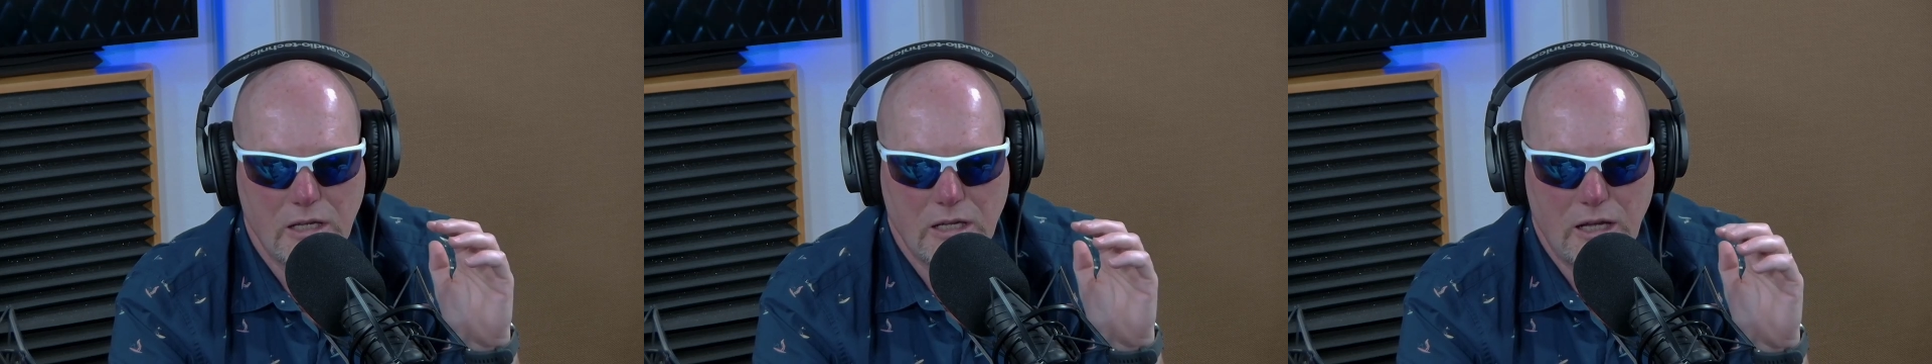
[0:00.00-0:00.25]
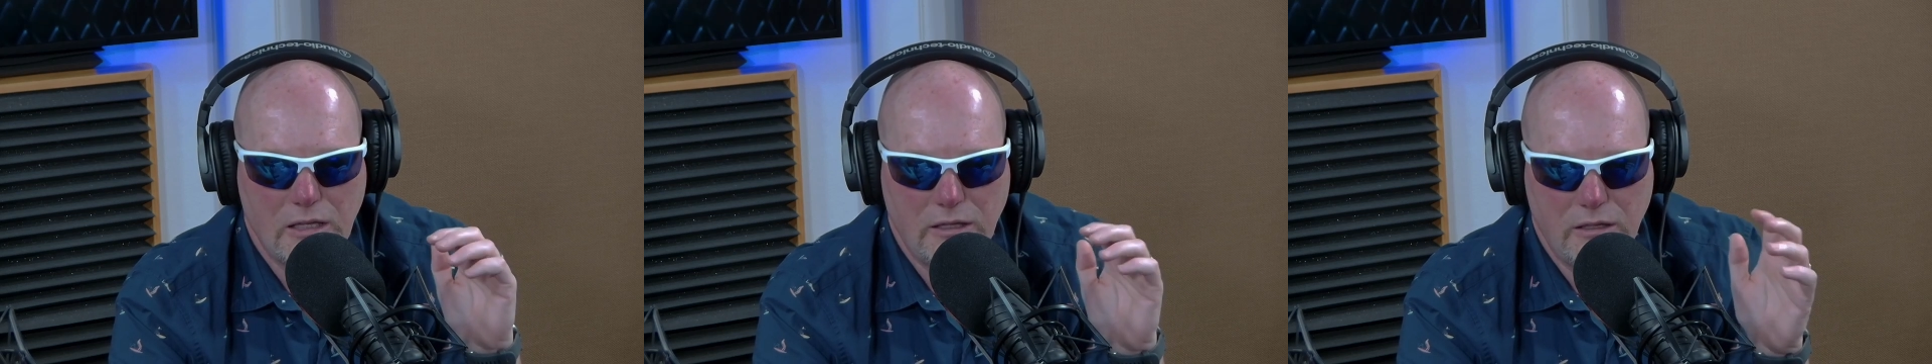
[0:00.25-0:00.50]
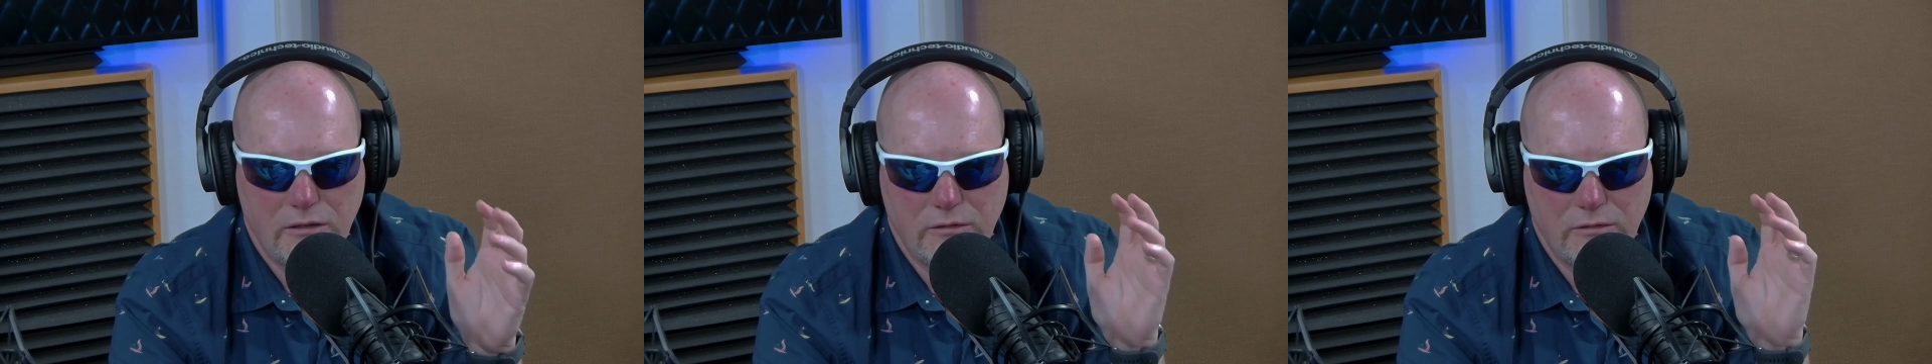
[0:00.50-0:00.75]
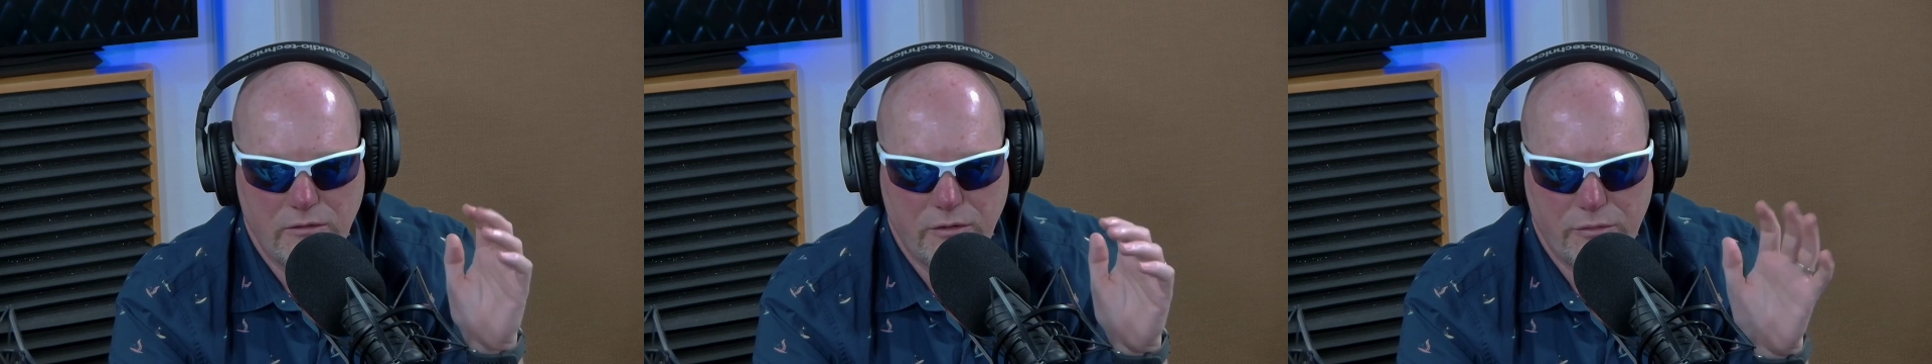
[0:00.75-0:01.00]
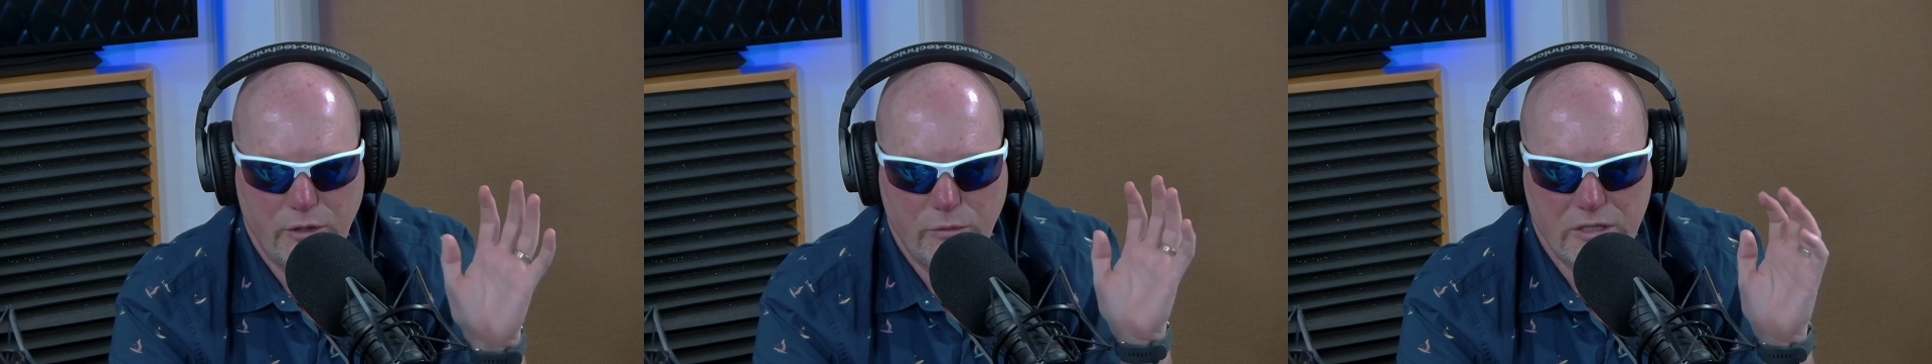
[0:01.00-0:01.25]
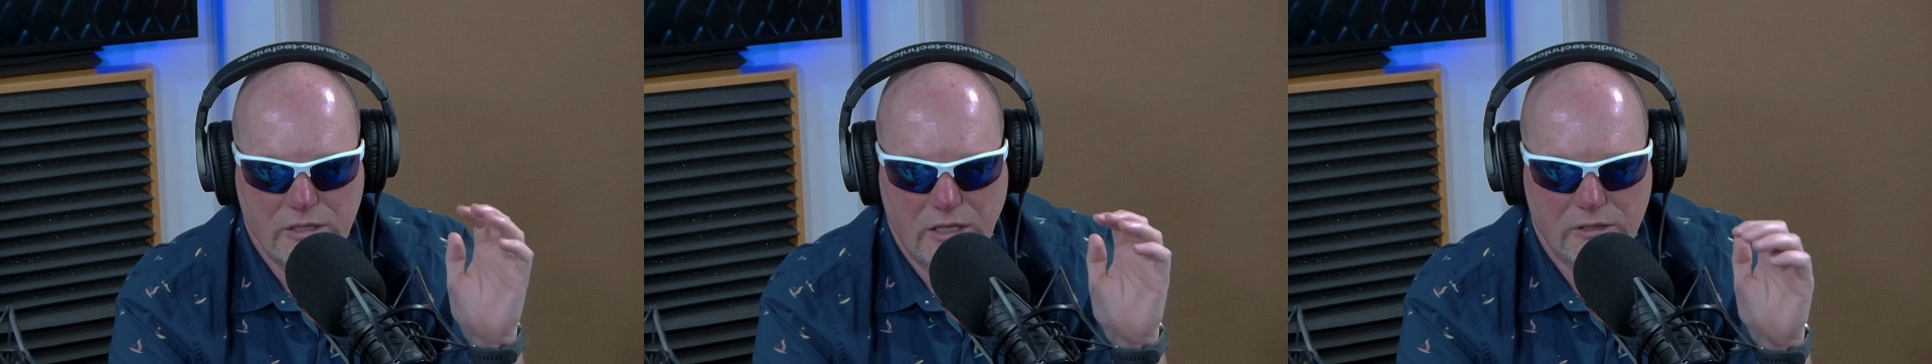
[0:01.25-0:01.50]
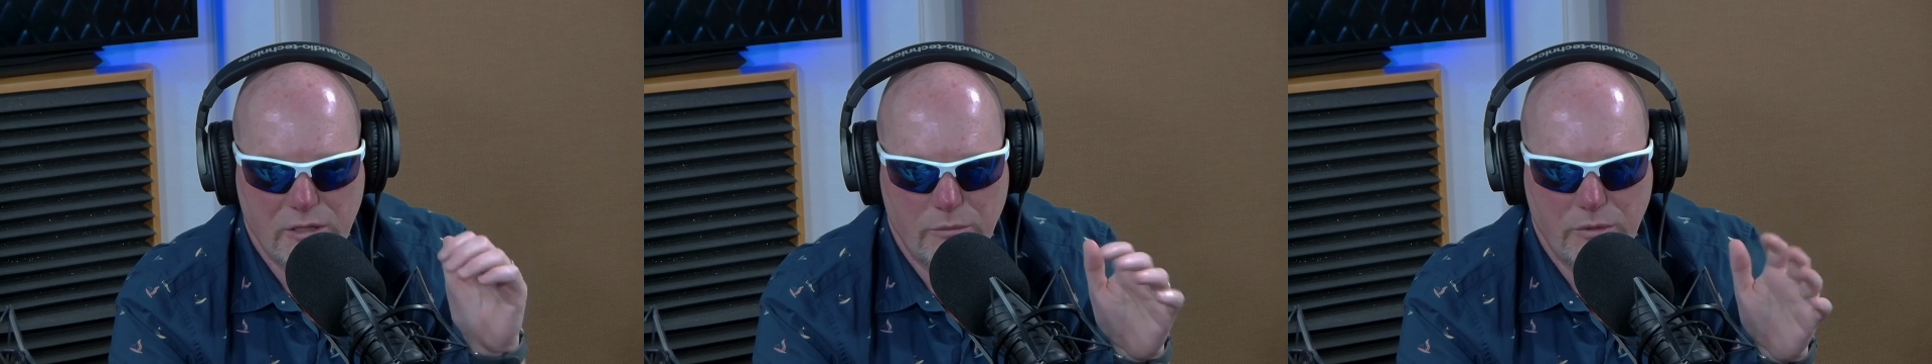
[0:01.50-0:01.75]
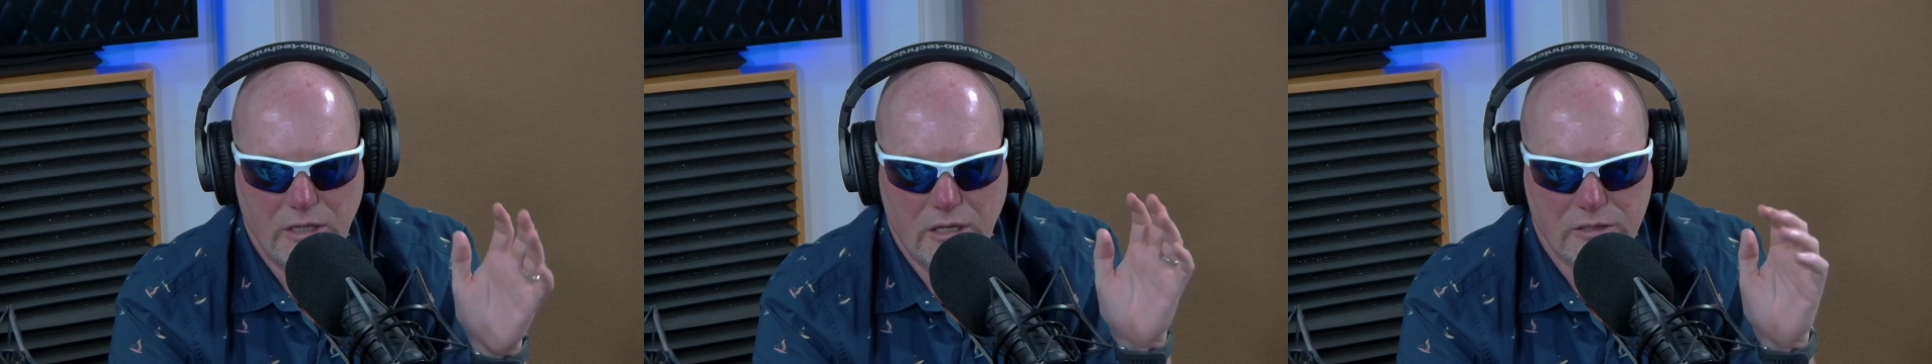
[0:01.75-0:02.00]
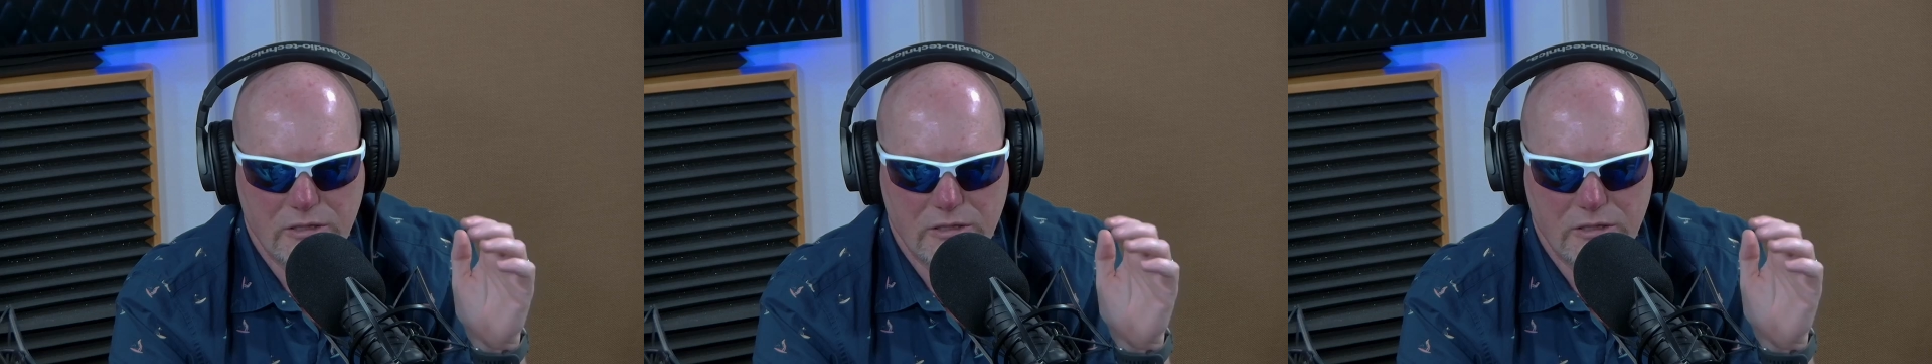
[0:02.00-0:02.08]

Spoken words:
And then 3 weeks later, somebody else